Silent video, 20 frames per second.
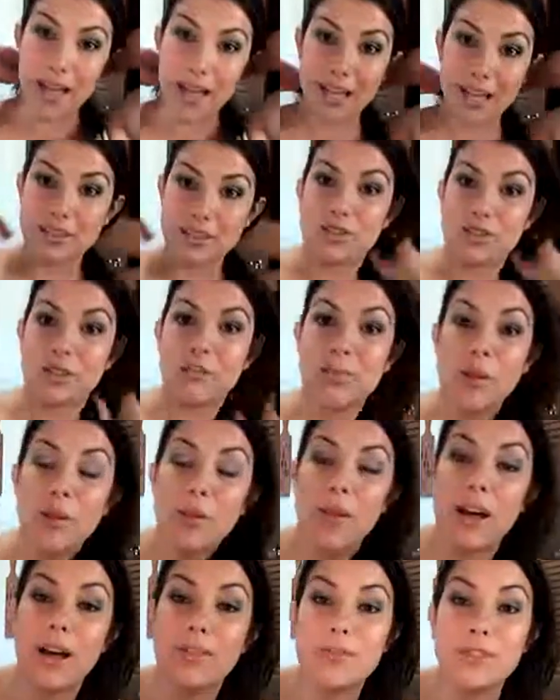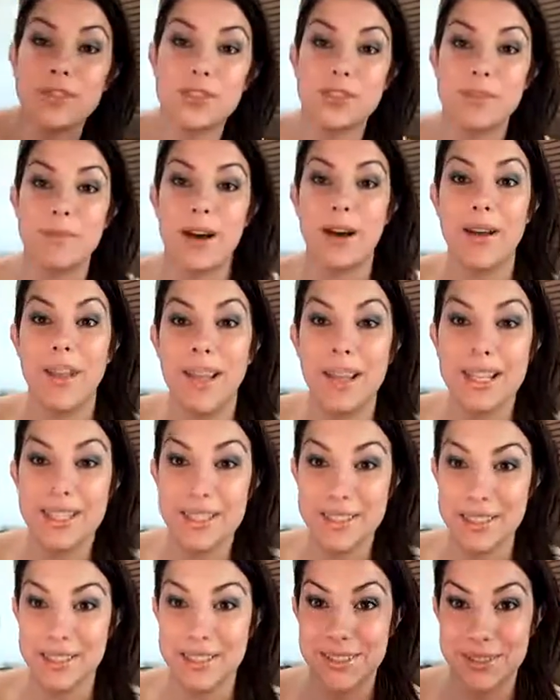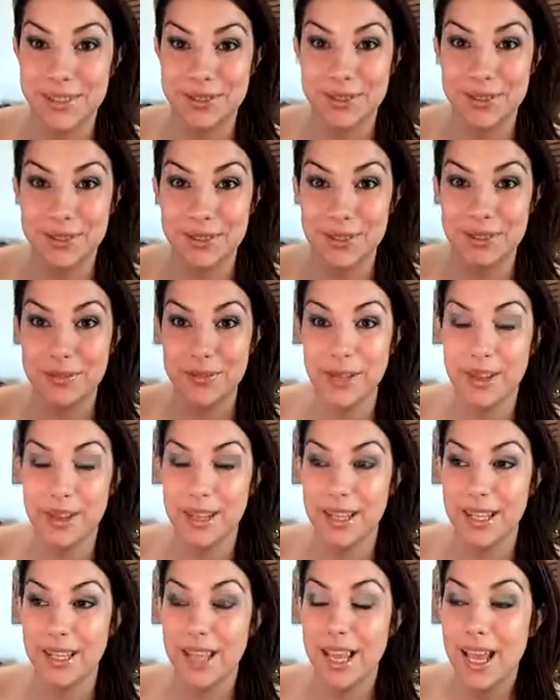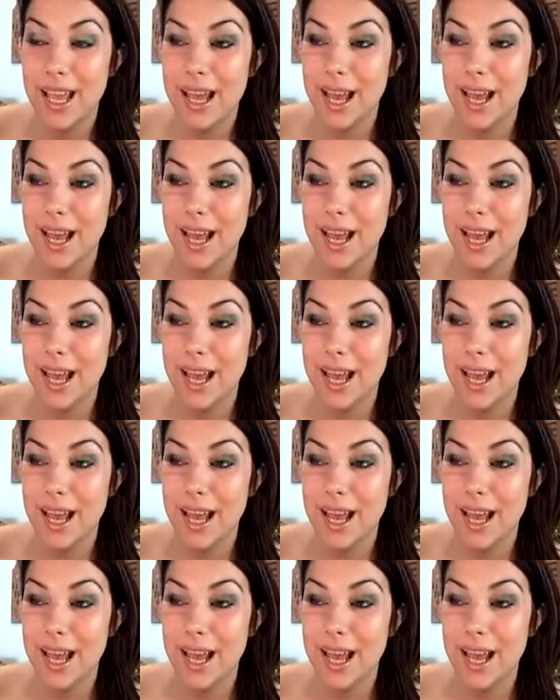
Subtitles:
and you can pull off just about any look you would want with it.